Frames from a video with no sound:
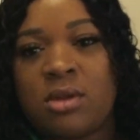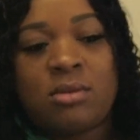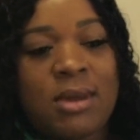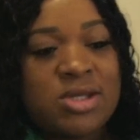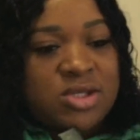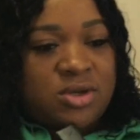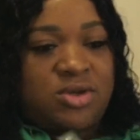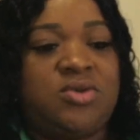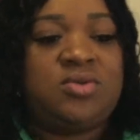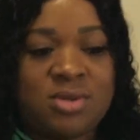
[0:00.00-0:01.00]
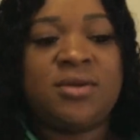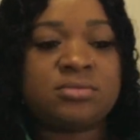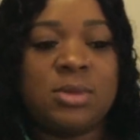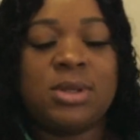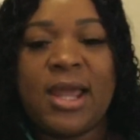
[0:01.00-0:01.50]
Make sure you
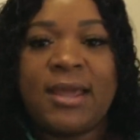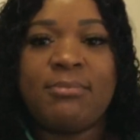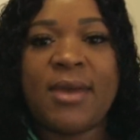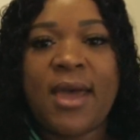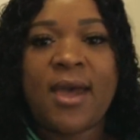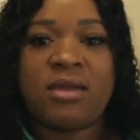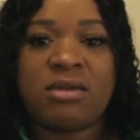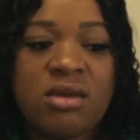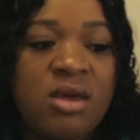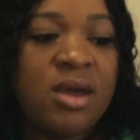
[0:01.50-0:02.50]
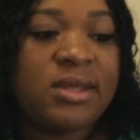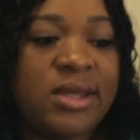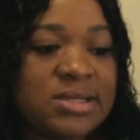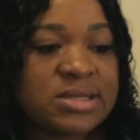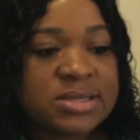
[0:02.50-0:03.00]
laid back
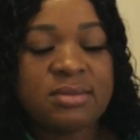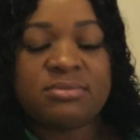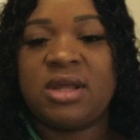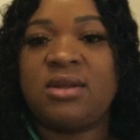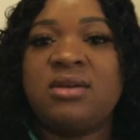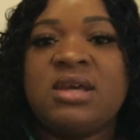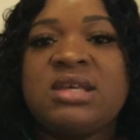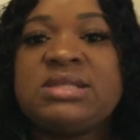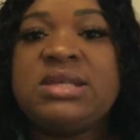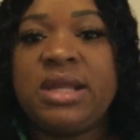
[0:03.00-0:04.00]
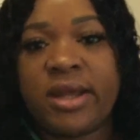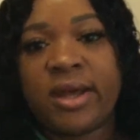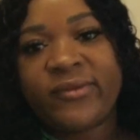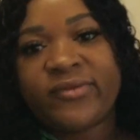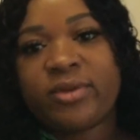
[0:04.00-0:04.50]
against something, sitting
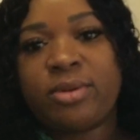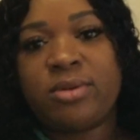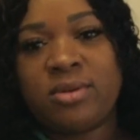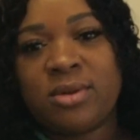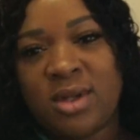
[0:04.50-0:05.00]
comfortable.